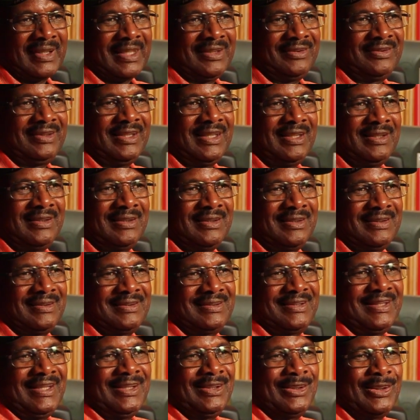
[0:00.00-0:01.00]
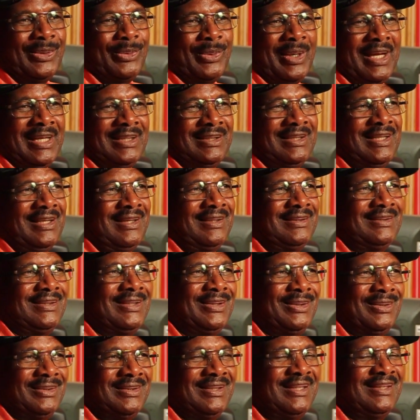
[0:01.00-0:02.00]
So in a way,
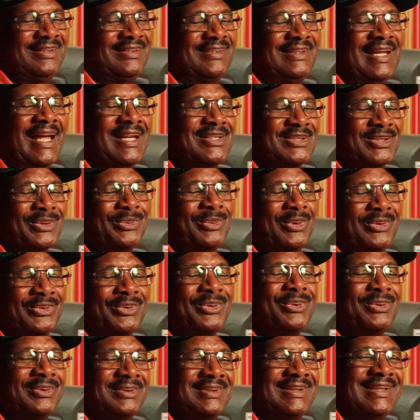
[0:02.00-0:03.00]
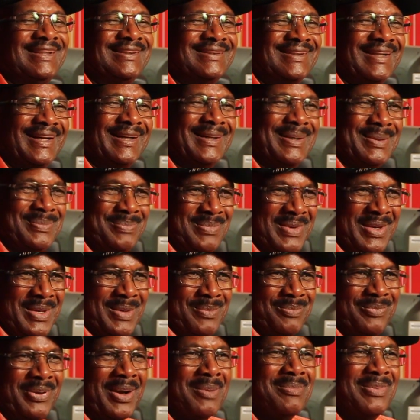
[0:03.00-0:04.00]
the station was good. This
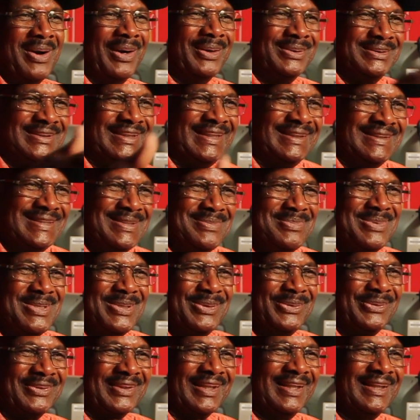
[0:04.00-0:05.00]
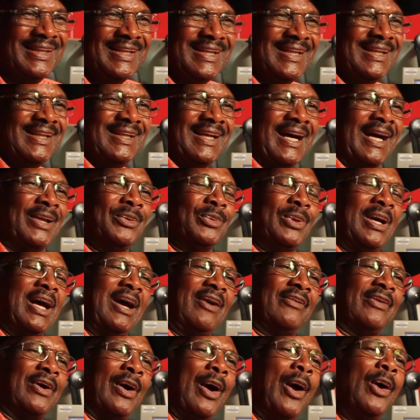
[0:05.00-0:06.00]
promoting the music, and we
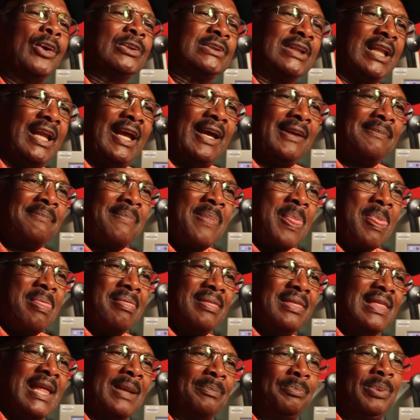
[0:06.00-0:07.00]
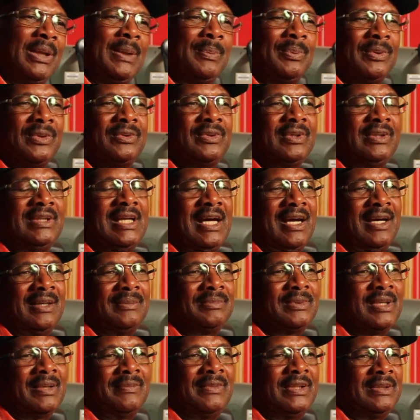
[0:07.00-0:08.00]
have an outlet that people could
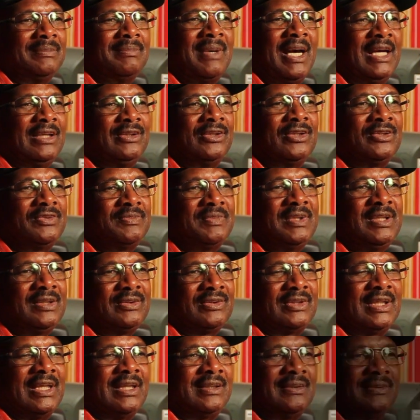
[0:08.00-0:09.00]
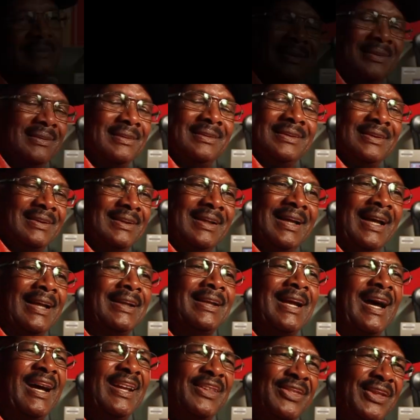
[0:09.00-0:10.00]
come and buy those music. And
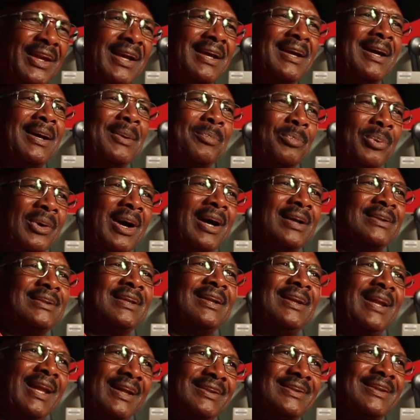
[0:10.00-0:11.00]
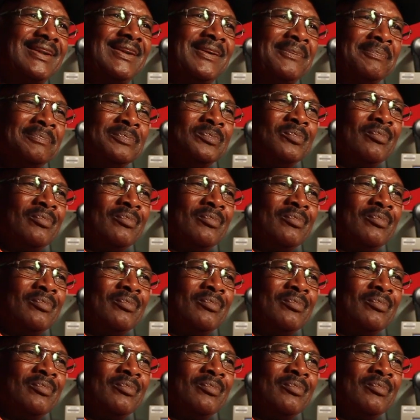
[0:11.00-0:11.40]
I think I brought a lot of